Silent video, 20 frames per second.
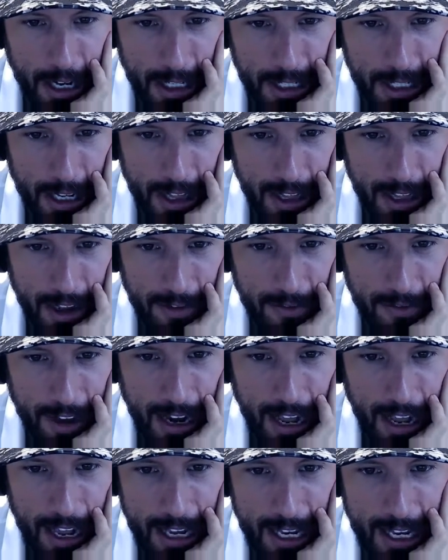In the event a
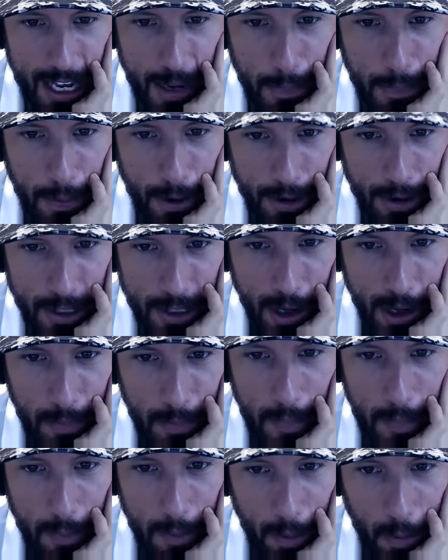key personnel
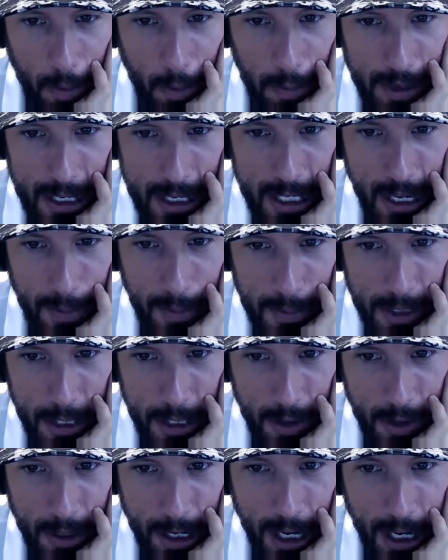member will be substituted, the
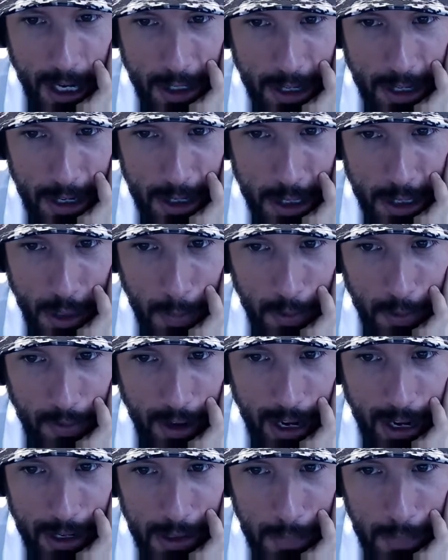contractor shall
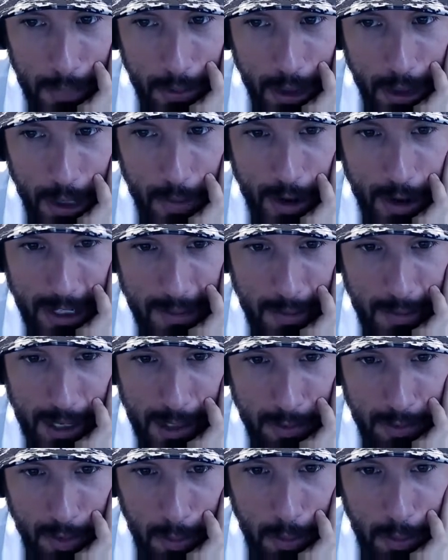provide complete resumes for
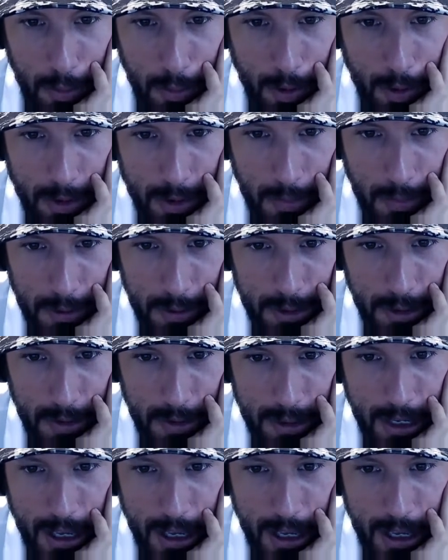proposed substitutes